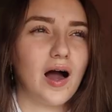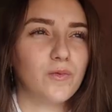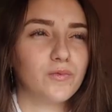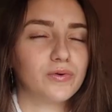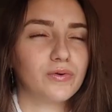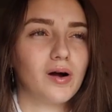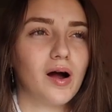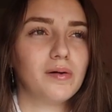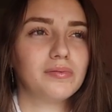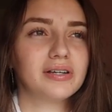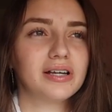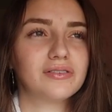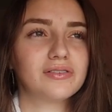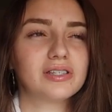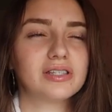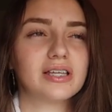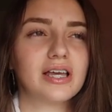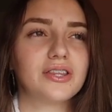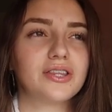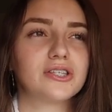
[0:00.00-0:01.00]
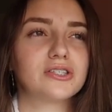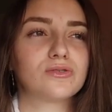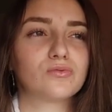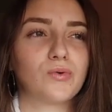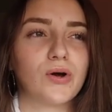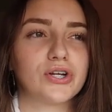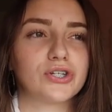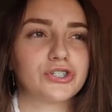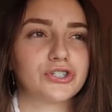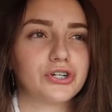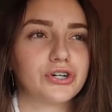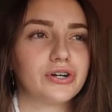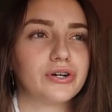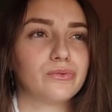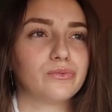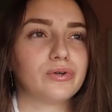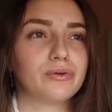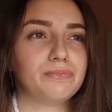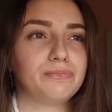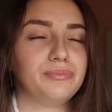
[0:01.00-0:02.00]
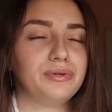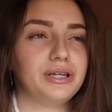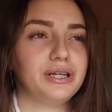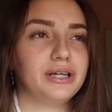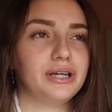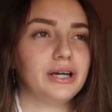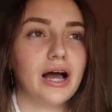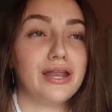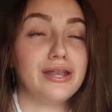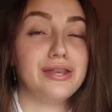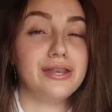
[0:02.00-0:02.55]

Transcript: I would probably have to say this sweatshirt would be a